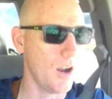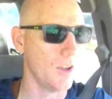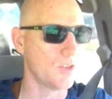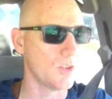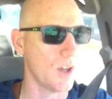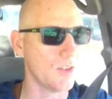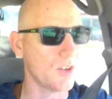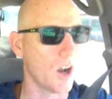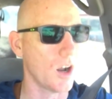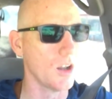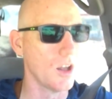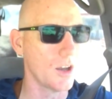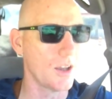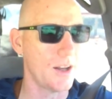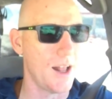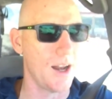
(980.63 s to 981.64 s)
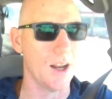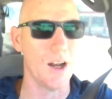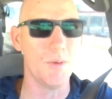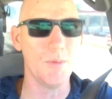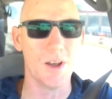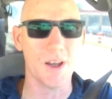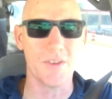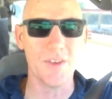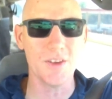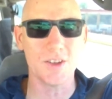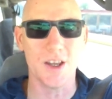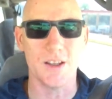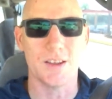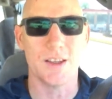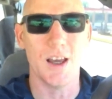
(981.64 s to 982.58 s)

And so I started looking at it. I'm like, this ain't that